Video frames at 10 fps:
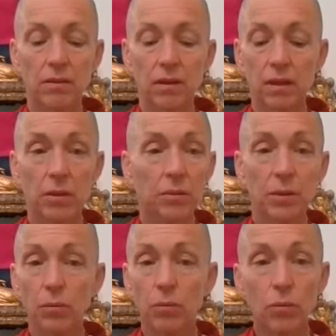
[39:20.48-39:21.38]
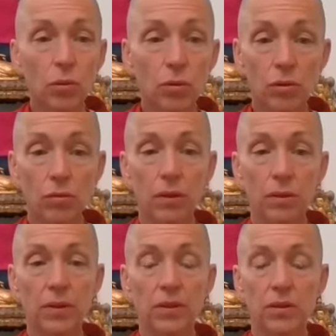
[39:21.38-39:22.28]
There may be more than one
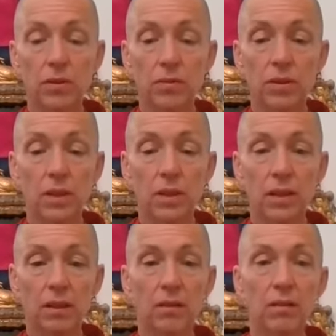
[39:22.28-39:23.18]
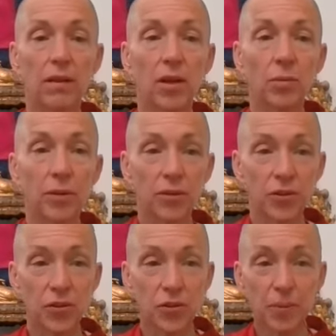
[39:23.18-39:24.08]
person, obviously. I hope there
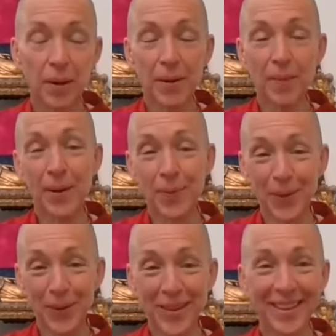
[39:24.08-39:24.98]
aren't too many people.